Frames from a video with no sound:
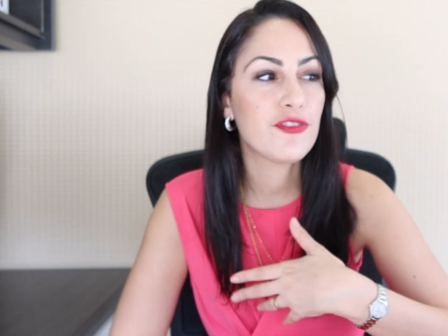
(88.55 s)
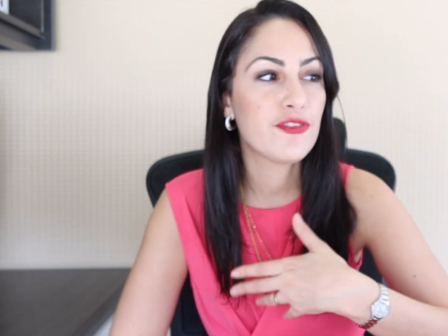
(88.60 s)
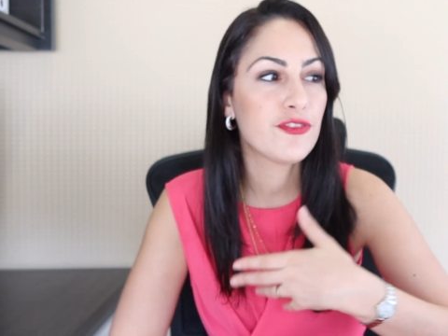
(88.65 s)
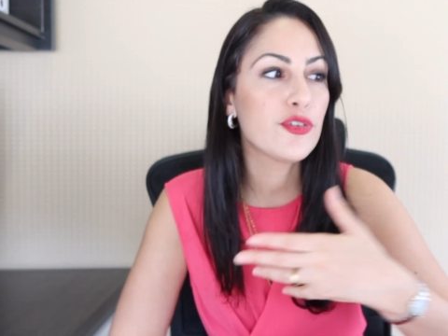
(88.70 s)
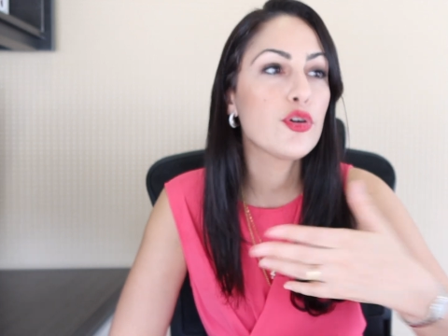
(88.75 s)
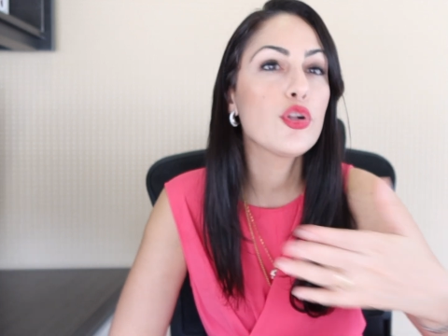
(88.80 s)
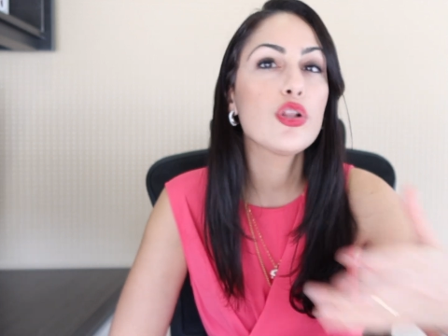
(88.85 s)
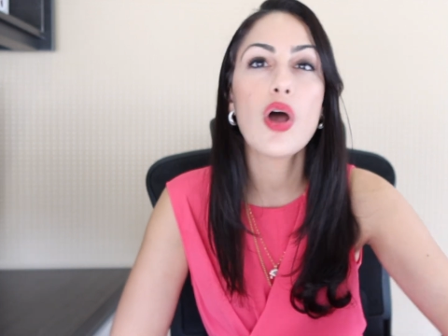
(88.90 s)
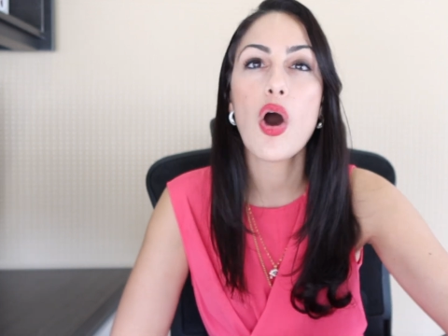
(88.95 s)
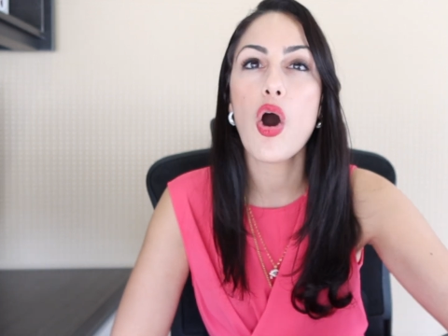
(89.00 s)

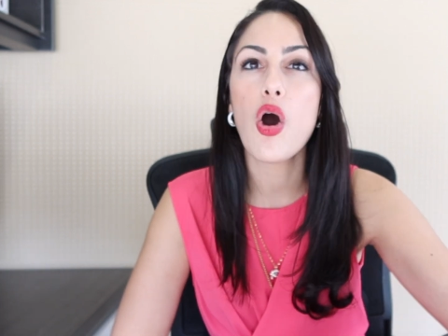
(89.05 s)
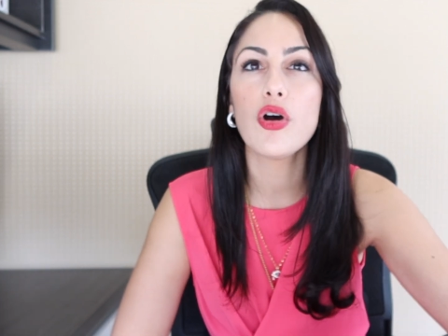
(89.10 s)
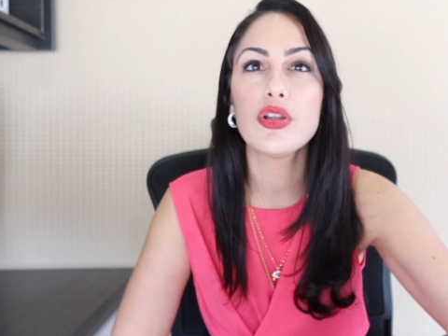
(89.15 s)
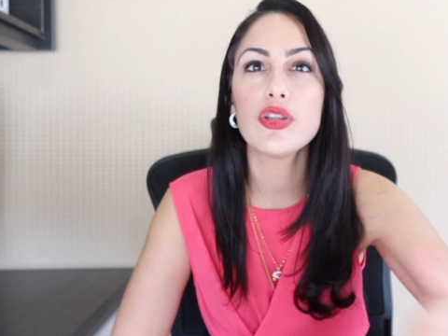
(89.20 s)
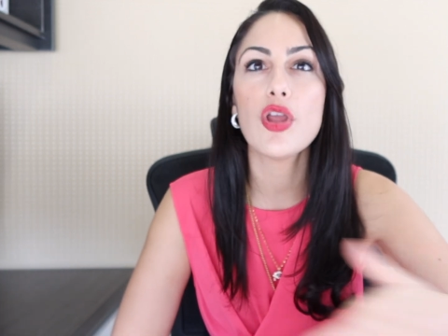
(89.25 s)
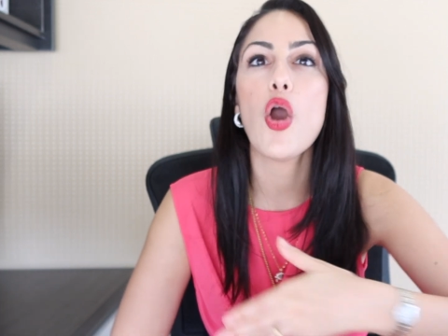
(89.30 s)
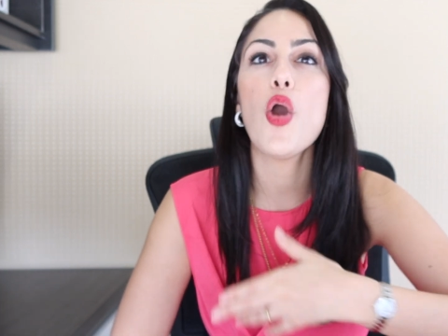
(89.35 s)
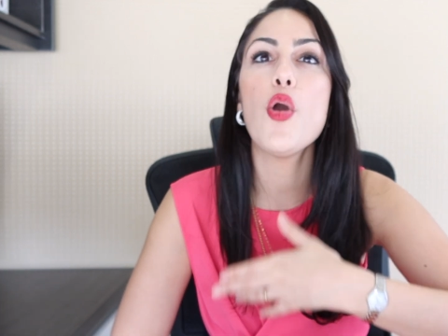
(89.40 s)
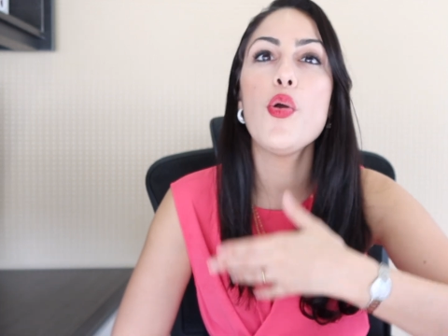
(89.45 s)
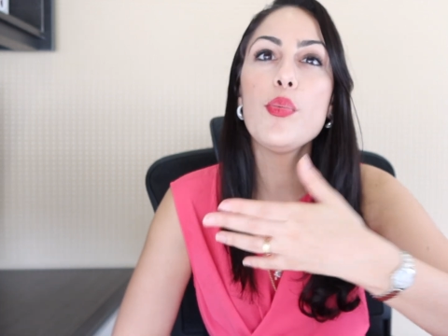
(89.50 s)
full
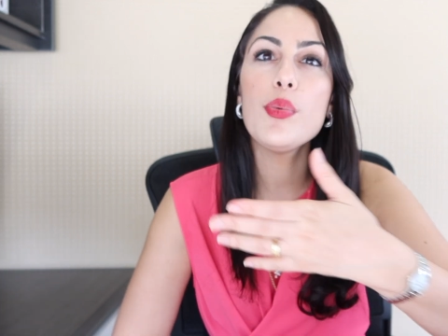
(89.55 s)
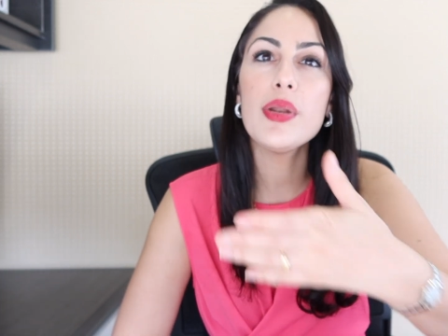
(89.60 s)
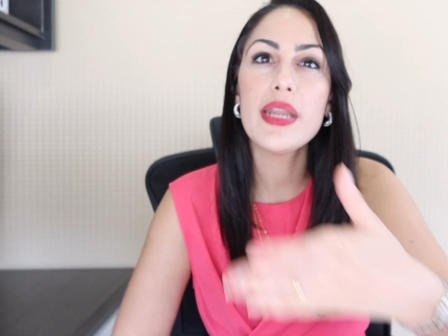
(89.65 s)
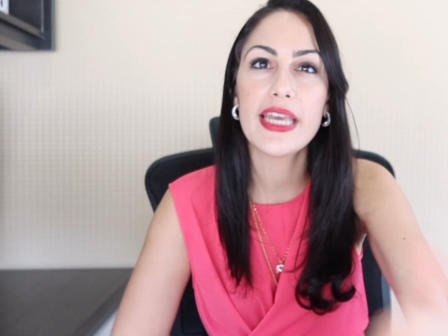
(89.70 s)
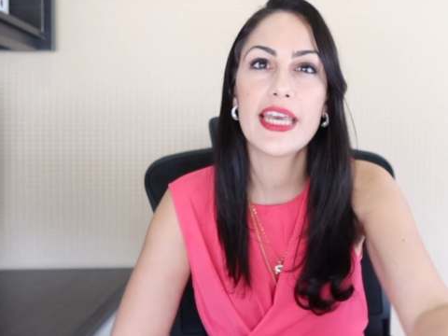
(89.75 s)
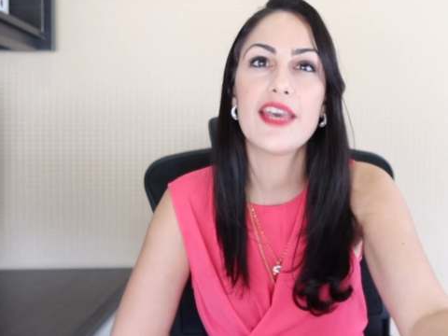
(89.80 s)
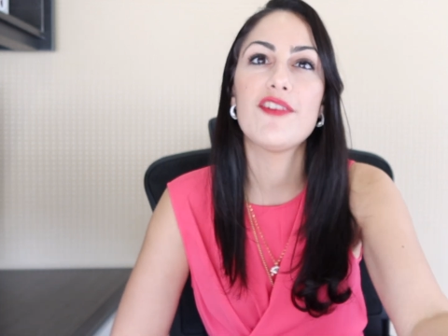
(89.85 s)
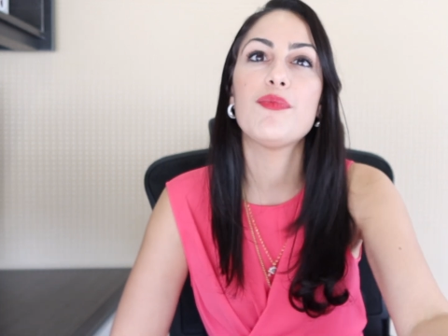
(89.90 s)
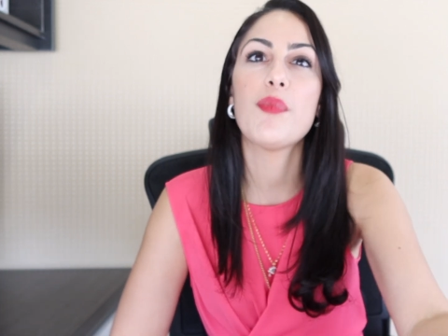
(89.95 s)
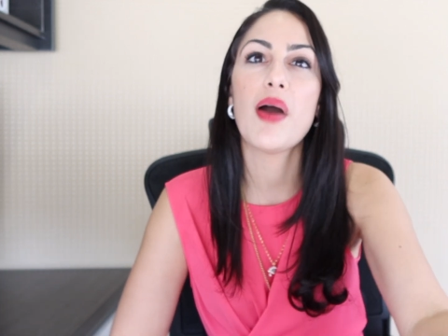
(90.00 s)
on
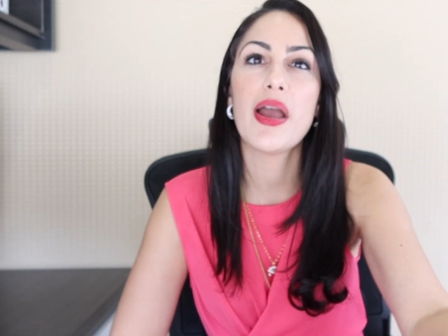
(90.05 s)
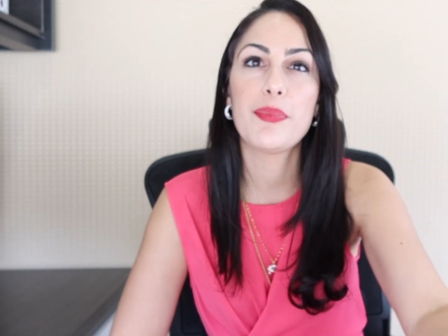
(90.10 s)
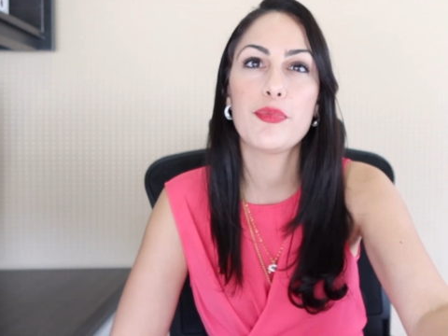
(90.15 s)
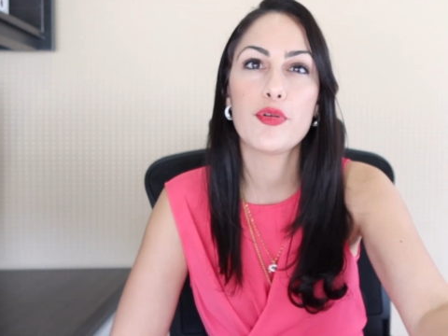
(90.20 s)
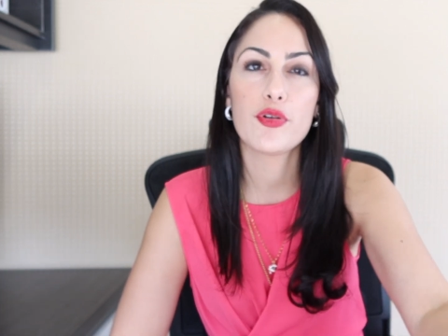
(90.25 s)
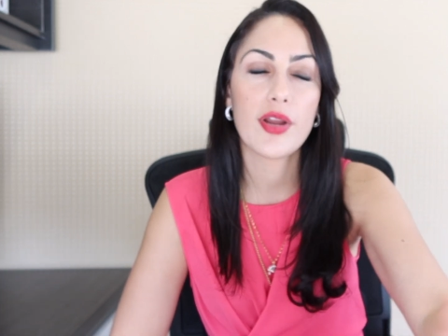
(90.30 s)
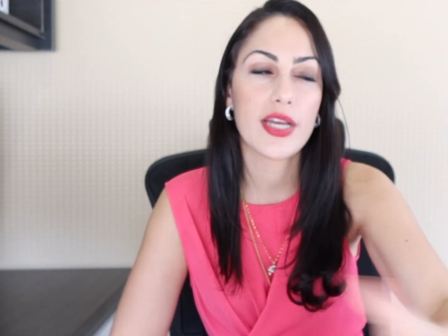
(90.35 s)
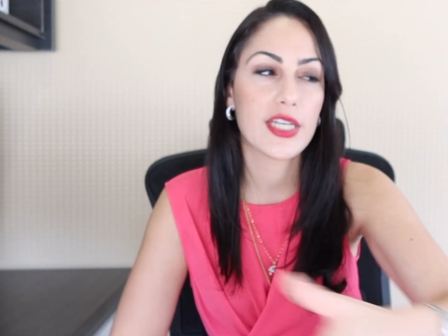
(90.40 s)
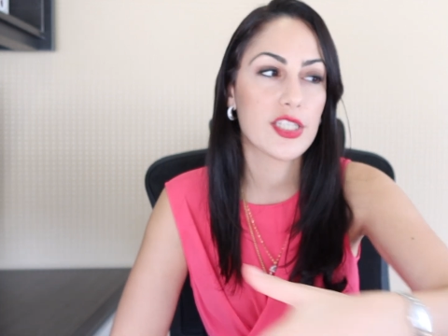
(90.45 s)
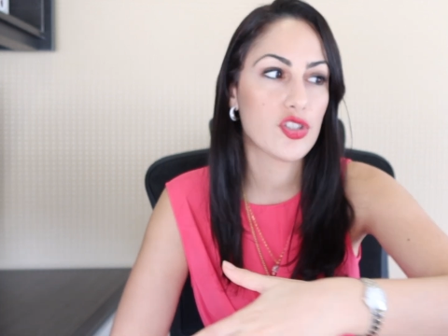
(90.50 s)
only give my
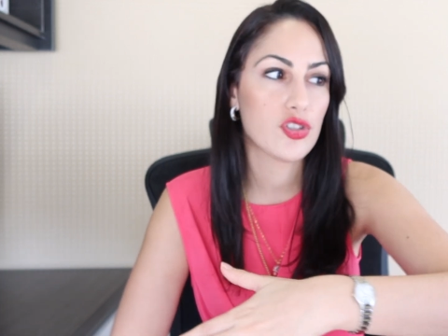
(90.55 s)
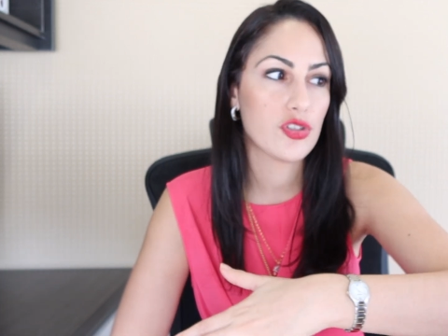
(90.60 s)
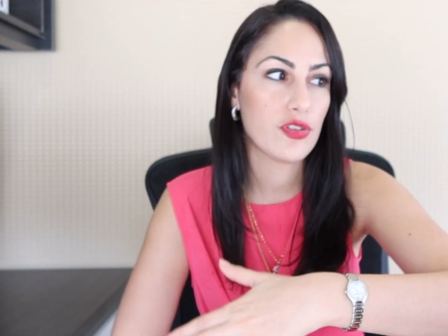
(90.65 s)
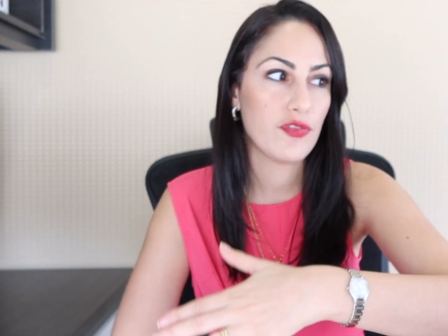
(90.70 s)
products